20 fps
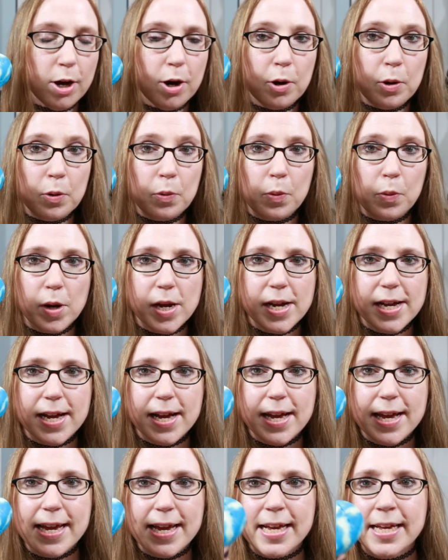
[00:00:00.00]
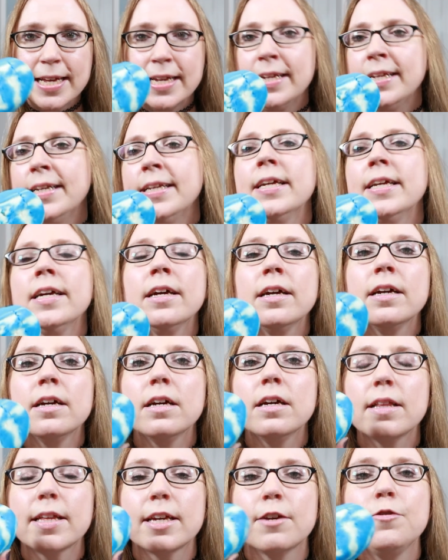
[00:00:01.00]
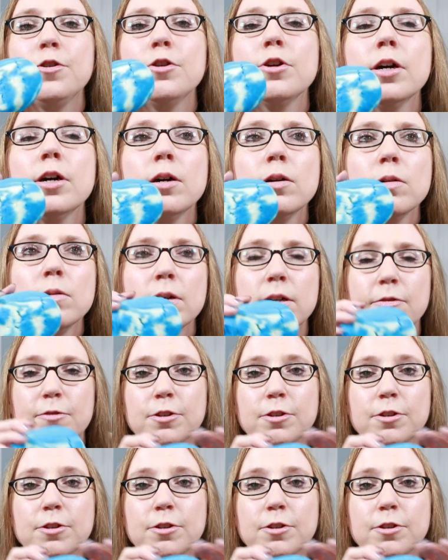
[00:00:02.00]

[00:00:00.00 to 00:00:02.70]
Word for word: So in, like if you go,